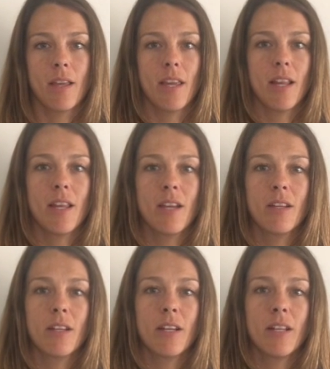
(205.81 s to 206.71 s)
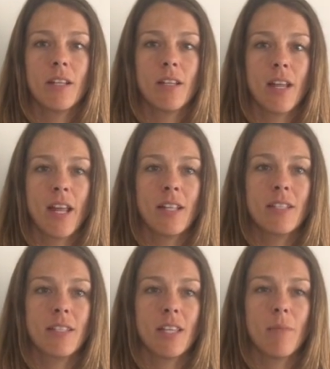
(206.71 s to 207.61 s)
Getting a good night's
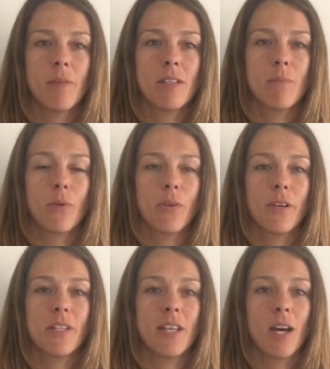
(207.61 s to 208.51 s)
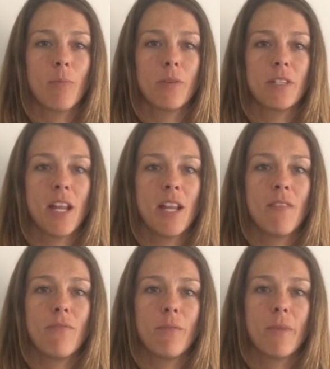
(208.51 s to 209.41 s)
sleep is important to help retain
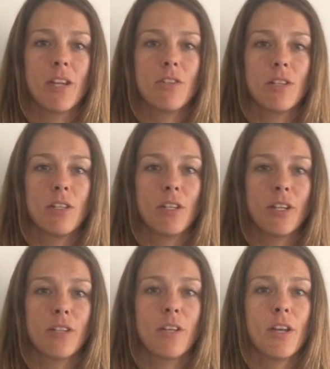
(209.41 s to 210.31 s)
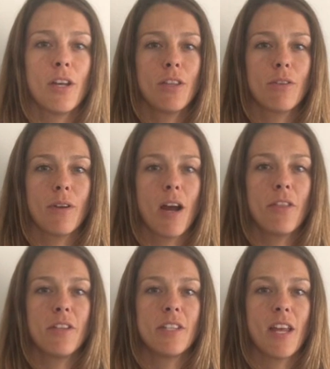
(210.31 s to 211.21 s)
information learned
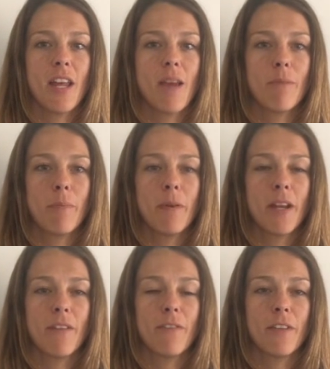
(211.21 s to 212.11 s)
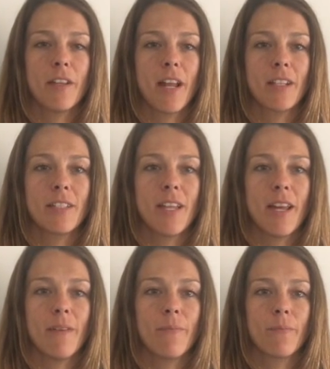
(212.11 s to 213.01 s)
throughout the day and prepare for the next day.